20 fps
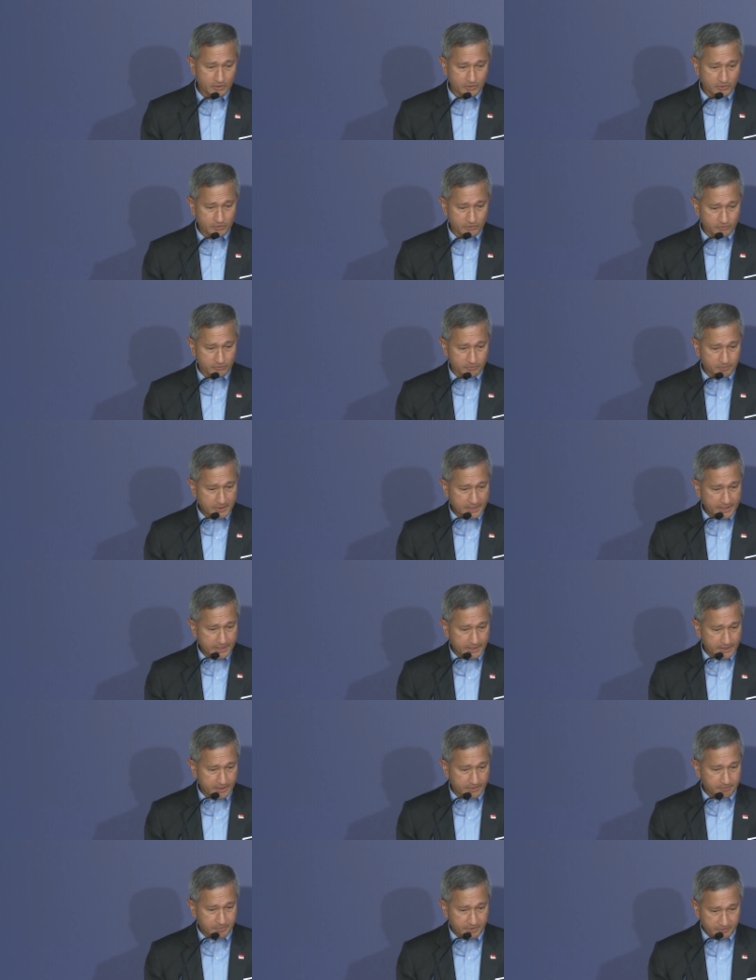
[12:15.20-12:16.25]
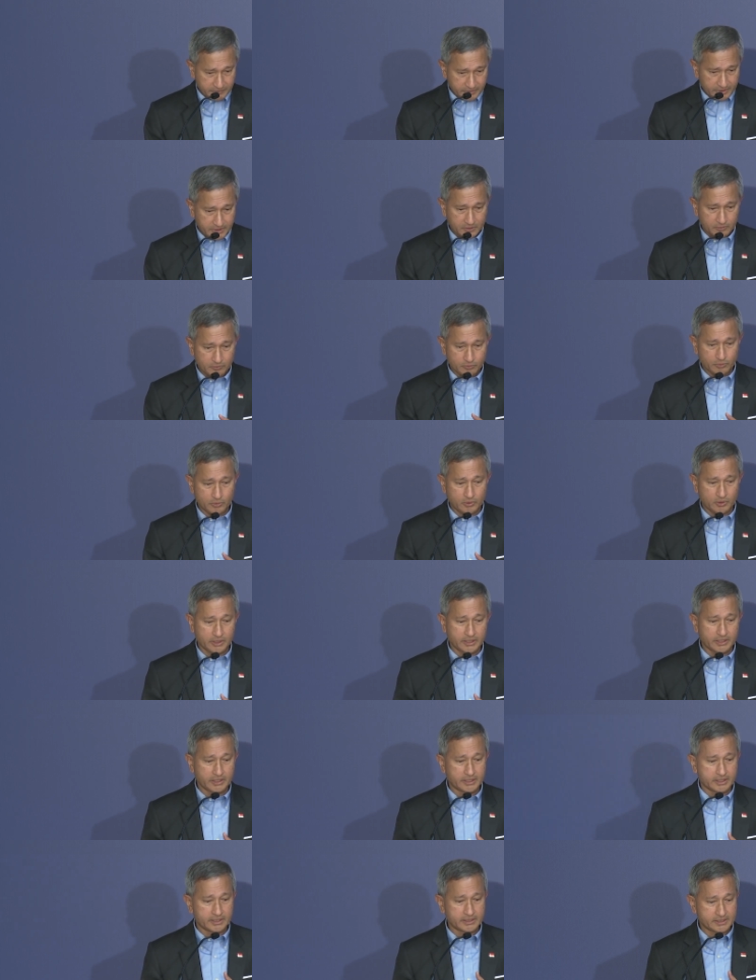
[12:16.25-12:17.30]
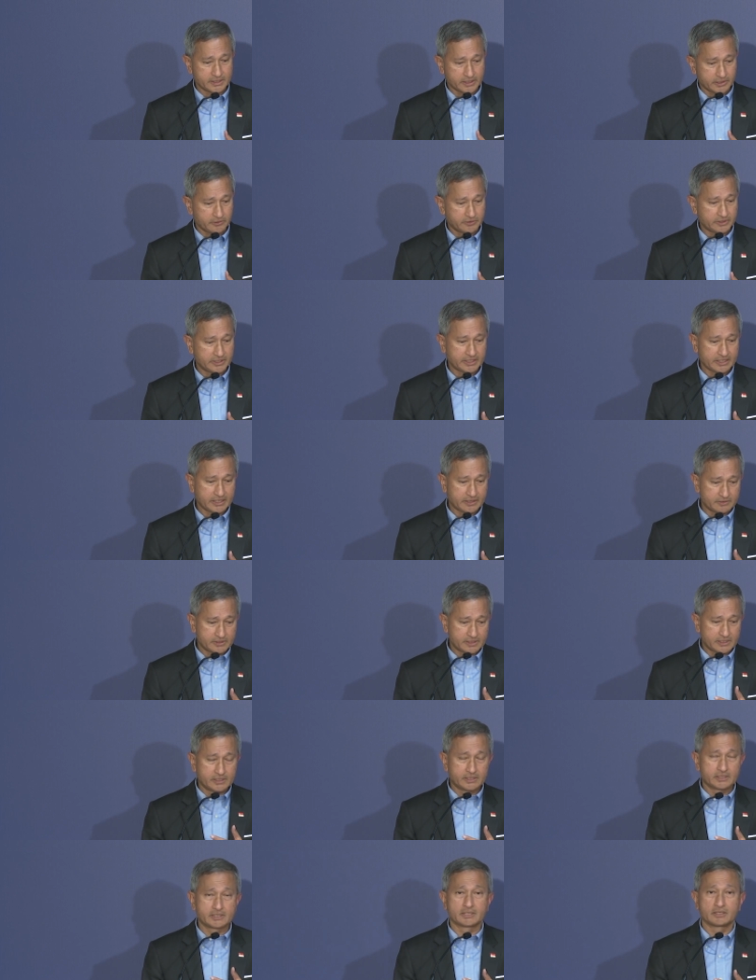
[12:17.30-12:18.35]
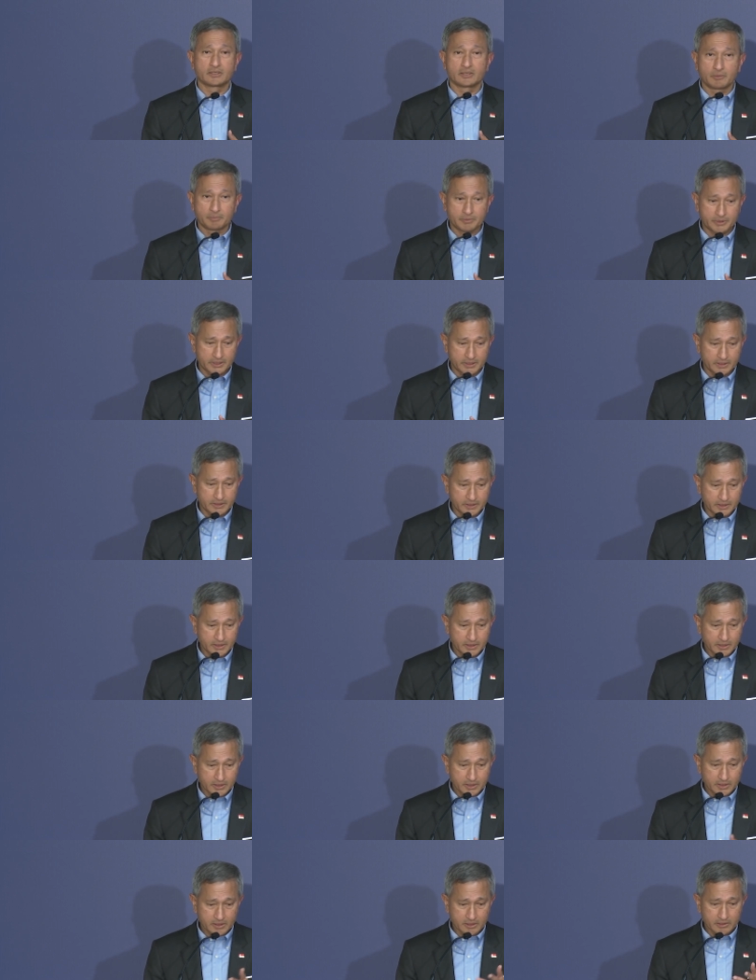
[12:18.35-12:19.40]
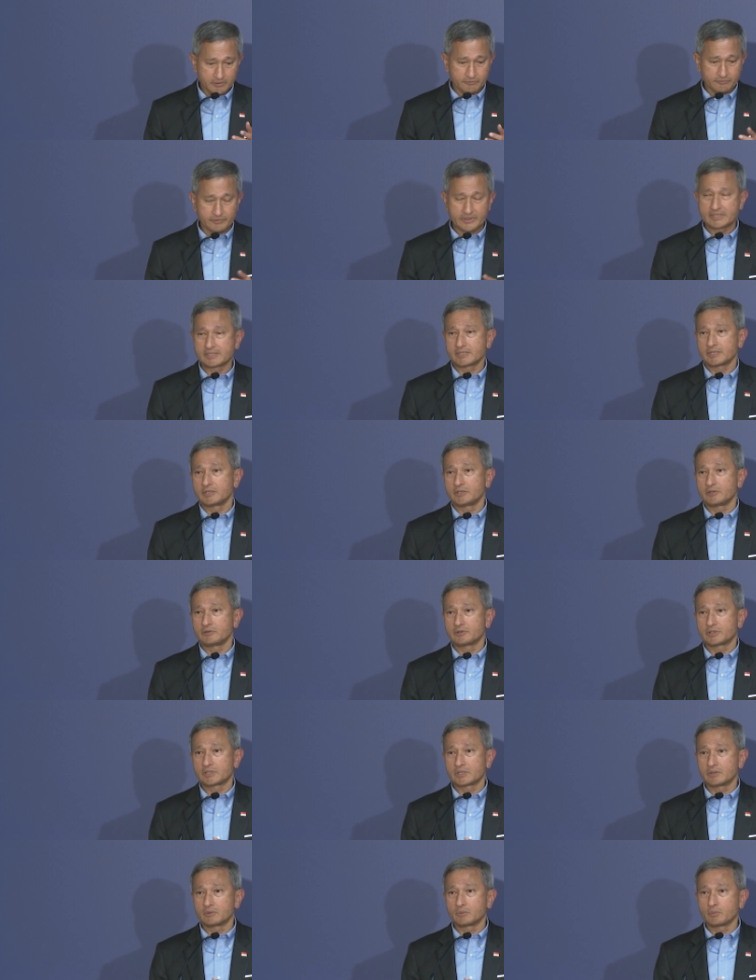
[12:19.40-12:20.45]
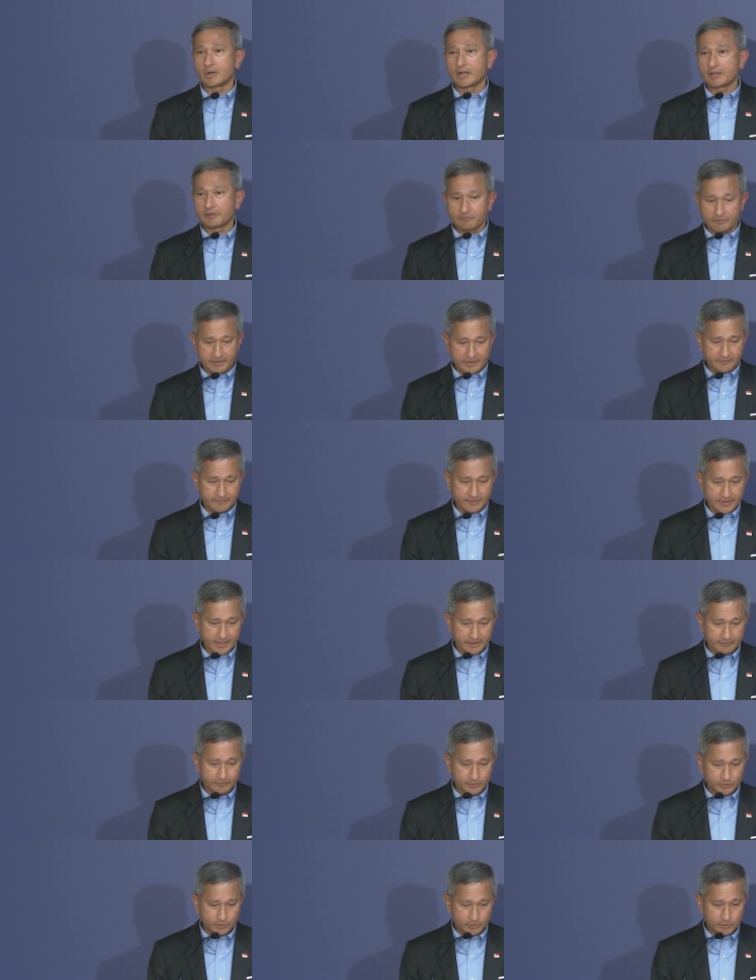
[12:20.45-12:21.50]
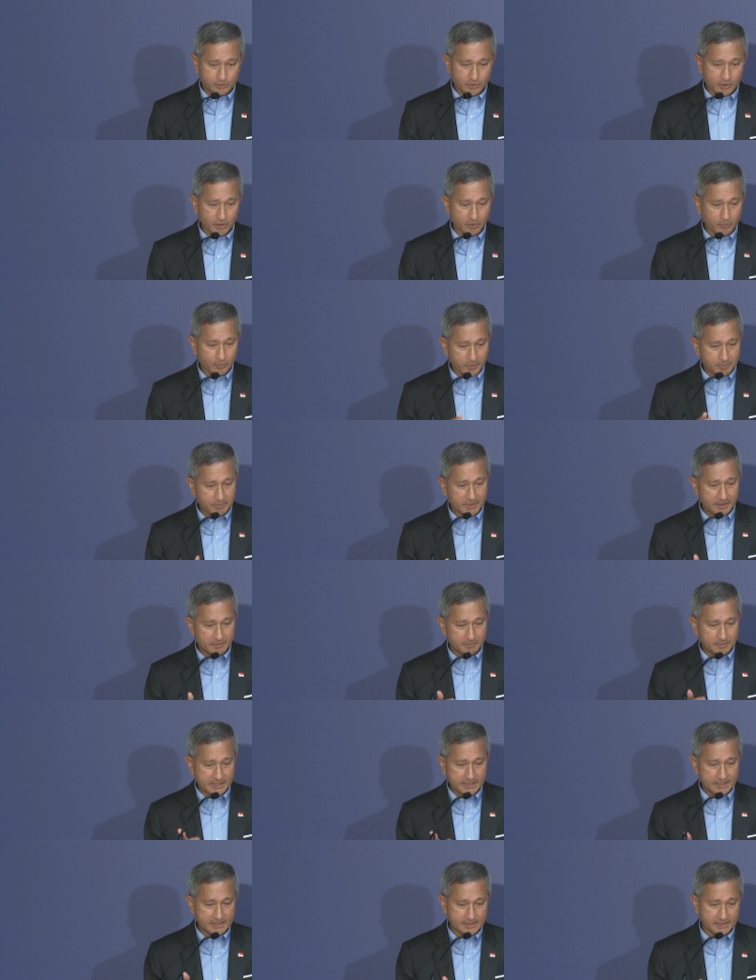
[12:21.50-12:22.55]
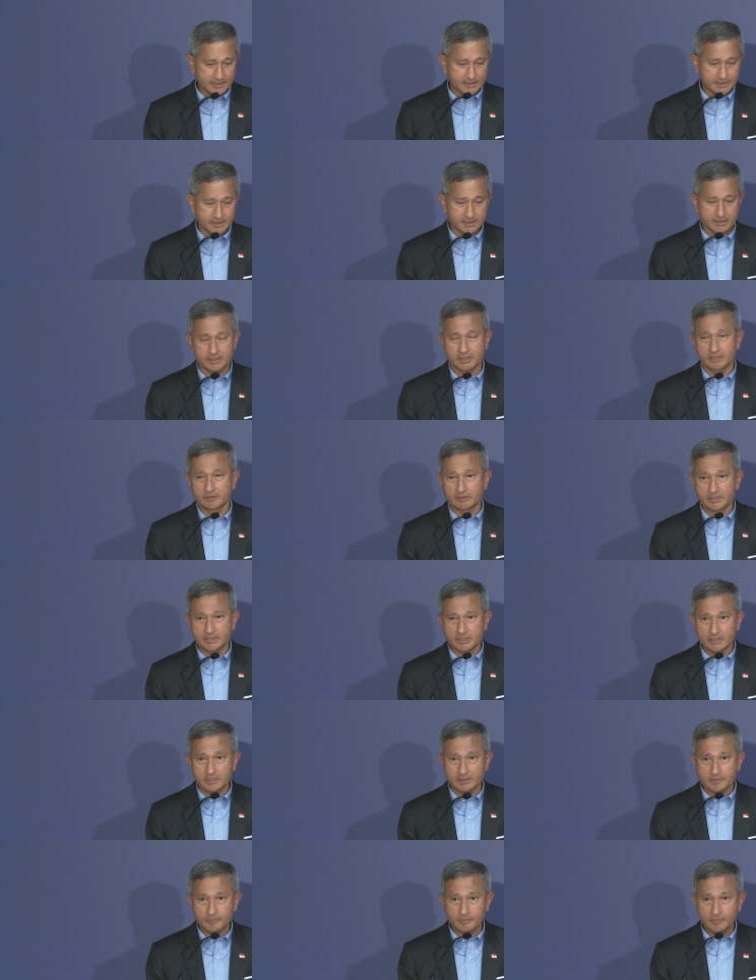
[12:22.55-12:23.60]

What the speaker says: You've played a pivotal role in the Security Council's adoption of Resolution 1352 on women, peace, and security.